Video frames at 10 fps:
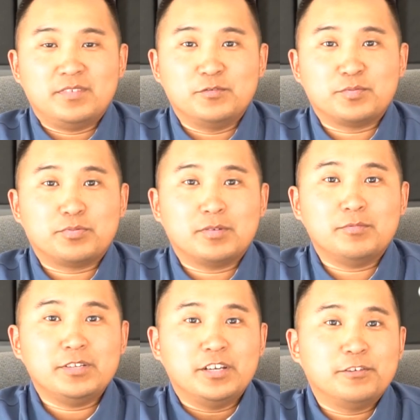It was
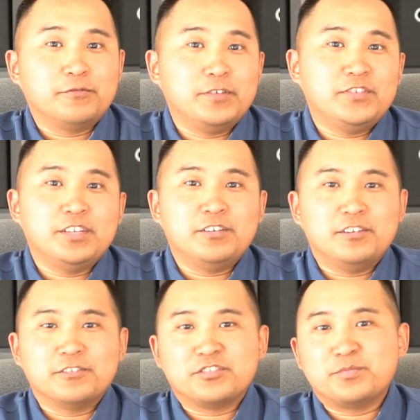probably under
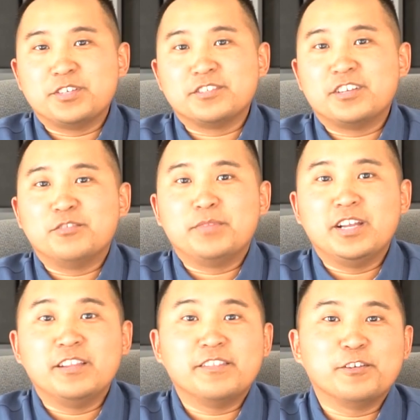$15 because I don't
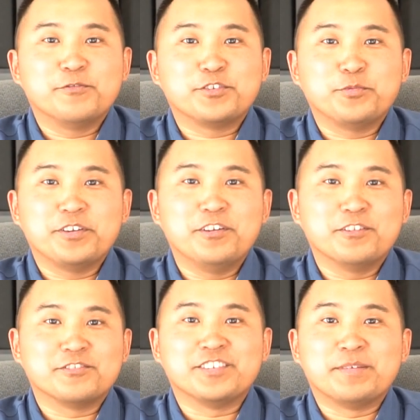buy anything over
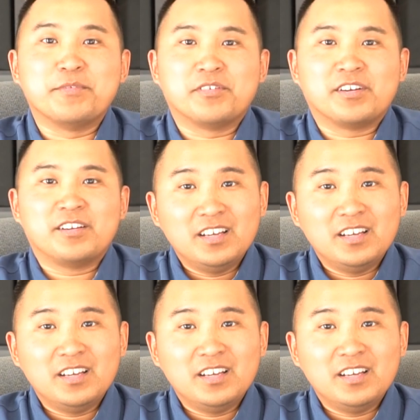$20 anymore.